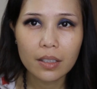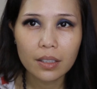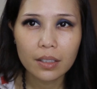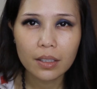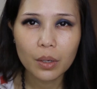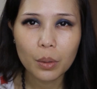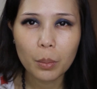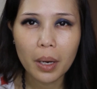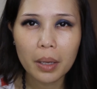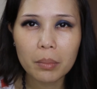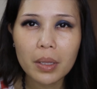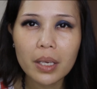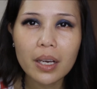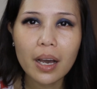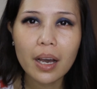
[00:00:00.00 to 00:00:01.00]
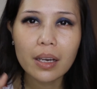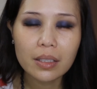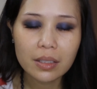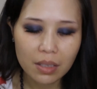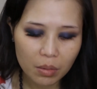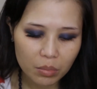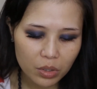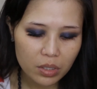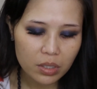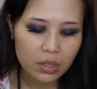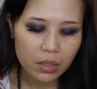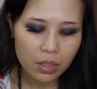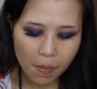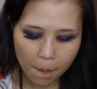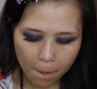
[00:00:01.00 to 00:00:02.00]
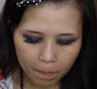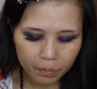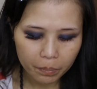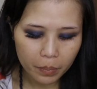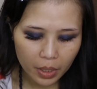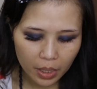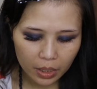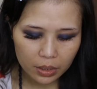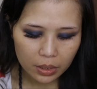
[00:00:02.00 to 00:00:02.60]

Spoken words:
Don't mind me, guys, I'm just being